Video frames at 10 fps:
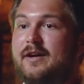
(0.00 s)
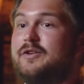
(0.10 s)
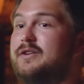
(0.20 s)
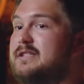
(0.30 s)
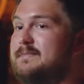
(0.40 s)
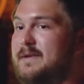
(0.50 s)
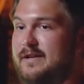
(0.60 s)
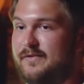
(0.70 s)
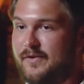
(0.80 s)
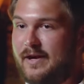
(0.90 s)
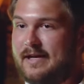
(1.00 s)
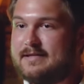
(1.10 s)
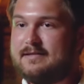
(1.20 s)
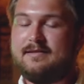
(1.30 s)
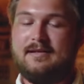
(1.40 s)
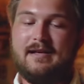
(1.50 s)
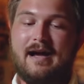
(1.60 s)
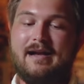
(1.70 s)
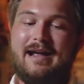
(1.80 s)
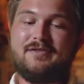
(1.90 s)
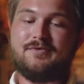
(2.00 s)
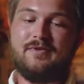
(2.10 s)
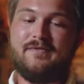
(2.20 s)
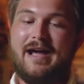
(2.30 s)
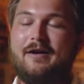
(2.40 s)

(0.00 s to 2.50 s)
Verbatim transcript: a, good speed for us to not sort of